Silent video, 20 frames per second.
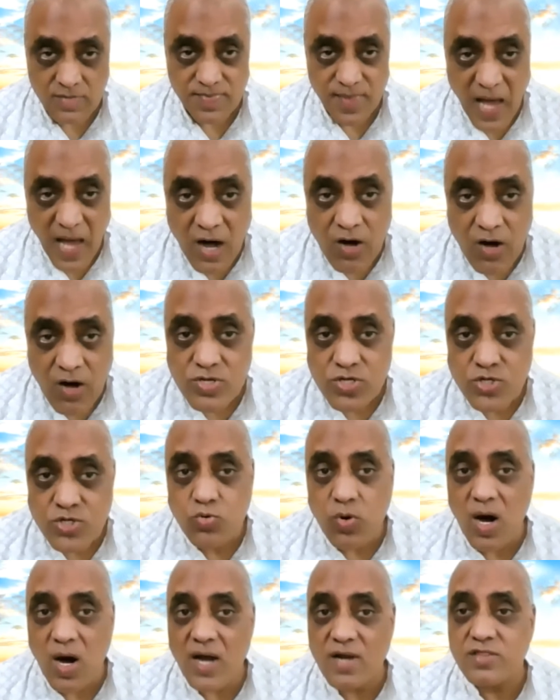Now
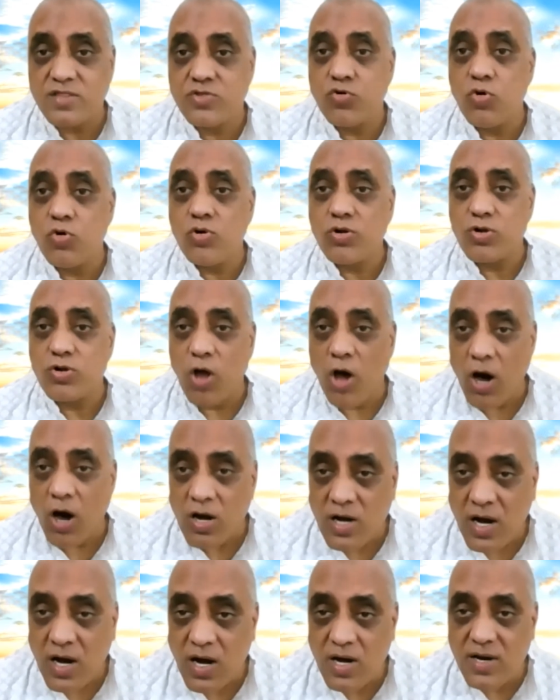you are no
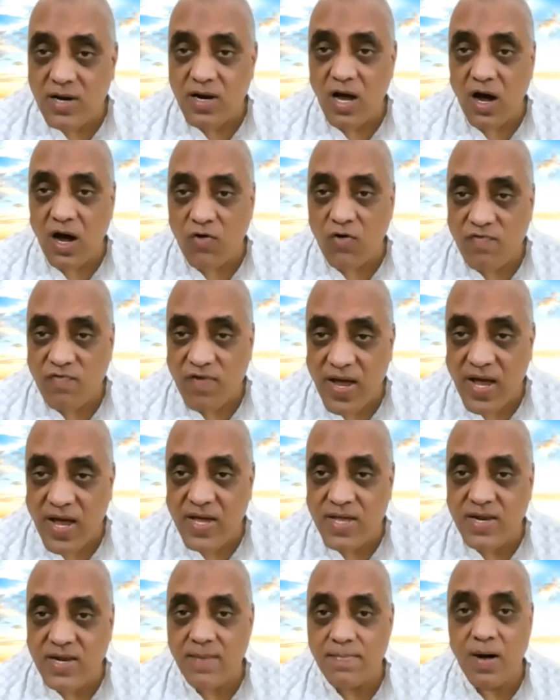longer
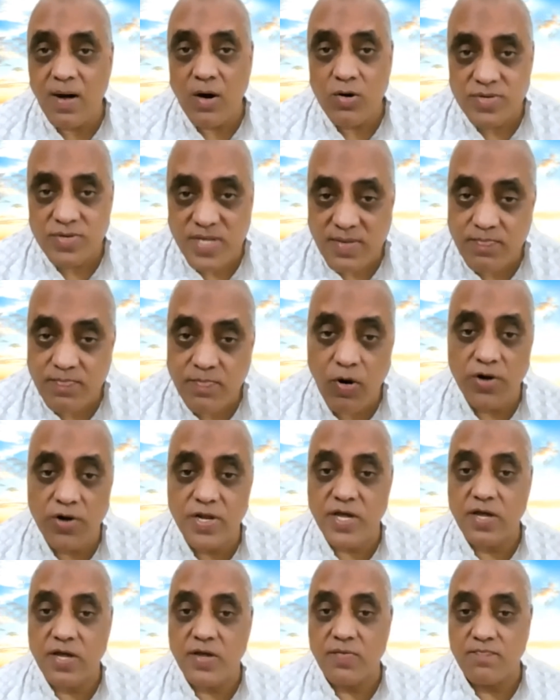aware about the
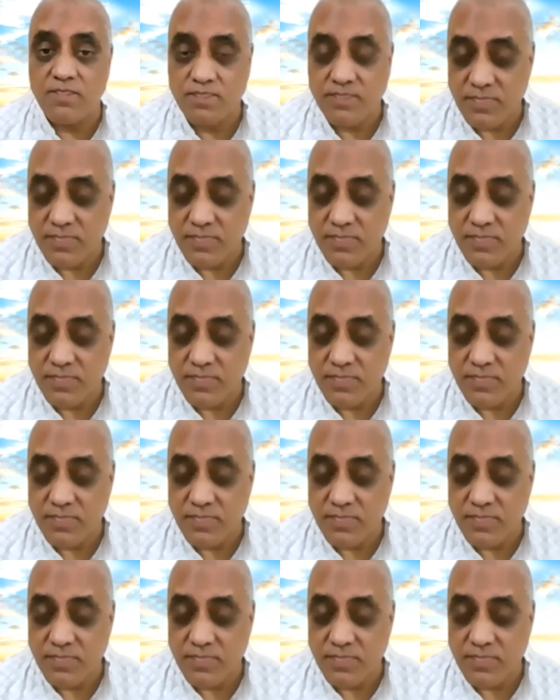body,